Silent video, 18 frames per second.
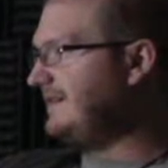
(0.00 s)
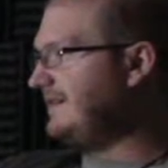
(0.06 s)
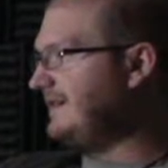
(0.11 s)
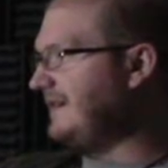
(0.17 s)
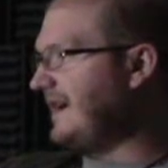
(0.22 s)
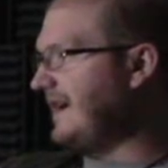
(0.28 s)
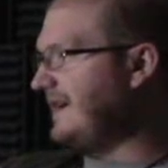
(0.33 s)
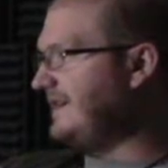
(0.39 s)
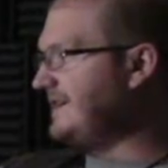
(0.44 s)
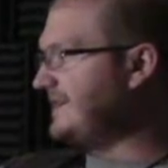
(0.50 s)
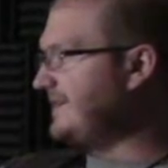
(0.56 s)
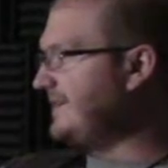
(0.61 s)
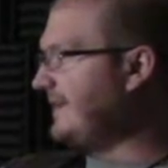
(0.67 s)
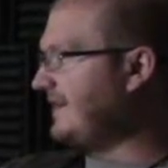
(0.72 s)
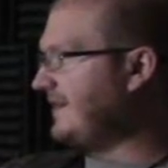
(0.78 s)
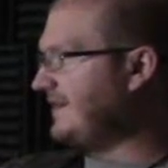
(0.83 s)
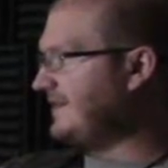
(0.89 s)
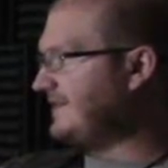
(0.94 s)
it doesn't
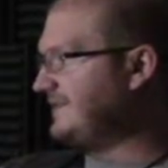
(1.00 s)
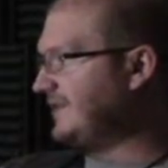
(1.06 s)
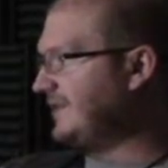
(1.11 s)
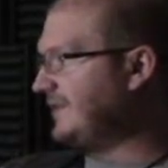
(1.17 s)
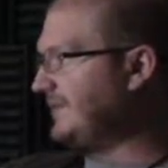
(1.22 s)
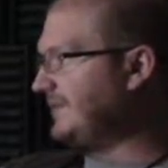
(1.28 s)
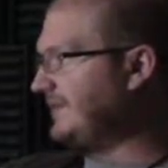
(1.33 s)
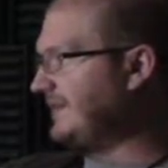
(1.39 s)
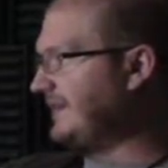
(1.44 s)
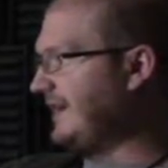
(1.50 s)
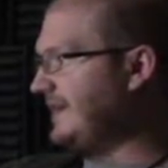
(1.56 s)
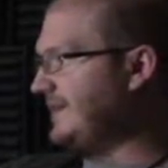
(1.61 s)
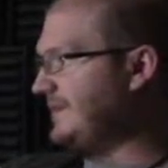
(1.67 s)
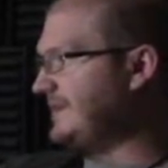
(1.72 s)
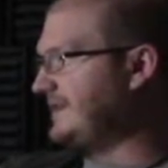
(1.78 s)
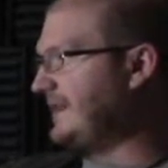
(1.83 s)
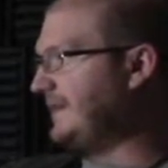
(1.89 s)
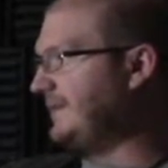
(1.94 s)
matter how terrible the game
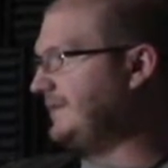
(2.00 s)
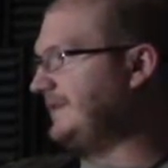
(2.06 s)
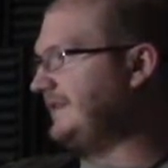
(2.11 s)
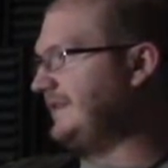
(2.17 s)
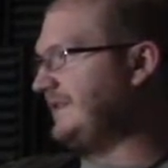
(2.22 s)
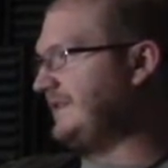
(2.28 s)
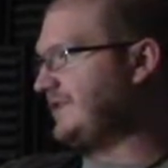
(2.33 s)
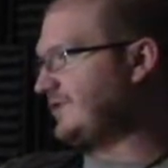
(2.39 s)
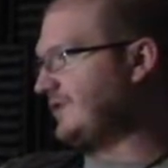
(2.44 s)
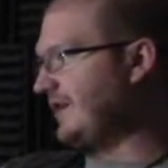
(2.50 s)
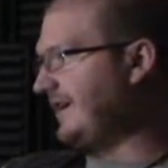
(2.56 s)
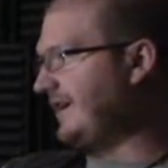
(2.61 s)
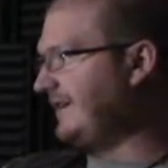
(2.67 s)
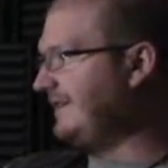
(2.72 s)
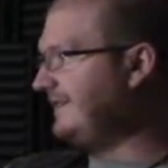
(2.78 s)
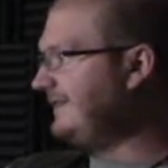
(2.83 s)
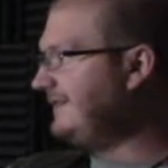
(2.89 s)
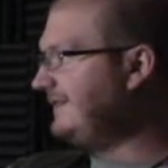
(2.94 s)
is. I will at least try
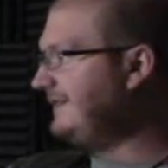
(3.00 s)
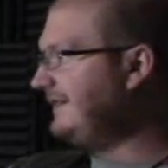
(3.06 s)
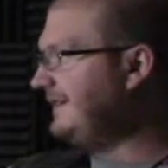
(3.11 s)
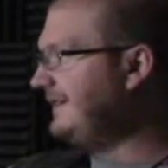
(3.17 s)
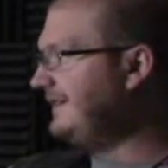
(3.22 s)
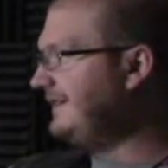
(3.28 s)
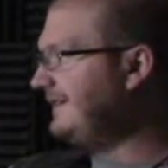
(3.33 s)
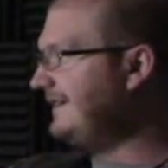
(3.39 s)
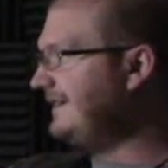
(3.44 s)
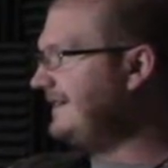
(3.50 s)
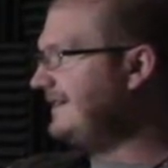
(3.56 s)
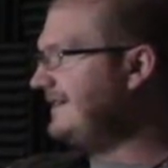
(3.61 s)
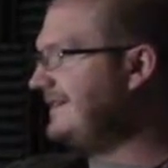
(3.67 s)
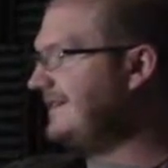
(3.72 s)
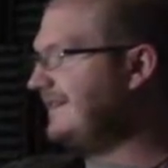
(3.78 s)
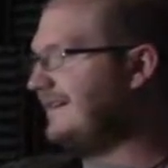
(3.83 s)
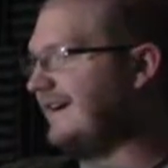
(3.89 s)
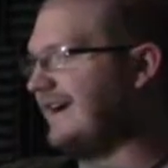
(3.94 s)
it. Probably, yeah.
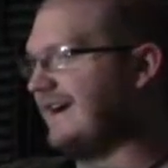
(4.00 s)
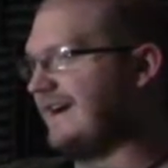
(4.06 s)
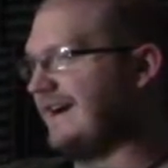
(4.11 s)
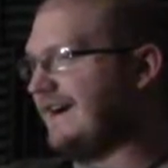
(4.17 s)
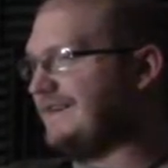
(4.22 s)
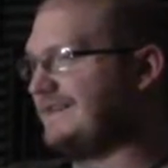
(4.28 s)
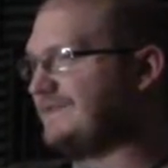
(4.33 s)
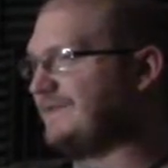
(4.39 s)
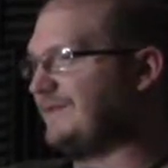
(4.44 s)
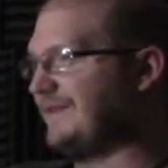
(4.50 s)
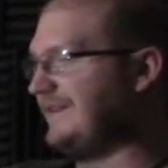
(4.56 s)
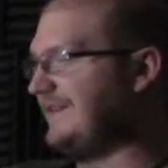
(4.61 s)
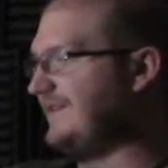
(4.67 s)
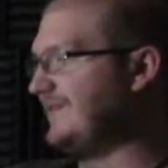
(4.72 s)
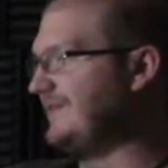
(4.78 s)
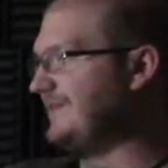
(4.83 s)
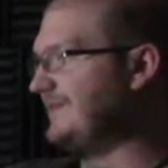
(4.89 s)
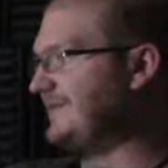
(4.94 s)
I, I just want to
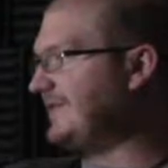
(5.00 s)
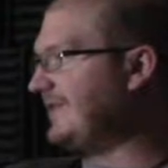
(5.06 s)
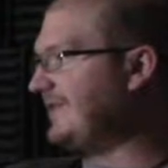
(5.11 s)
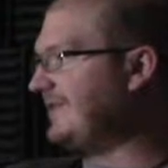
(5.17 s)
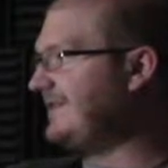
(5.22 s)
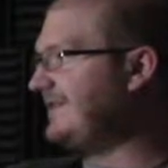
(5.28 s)
hear him talk.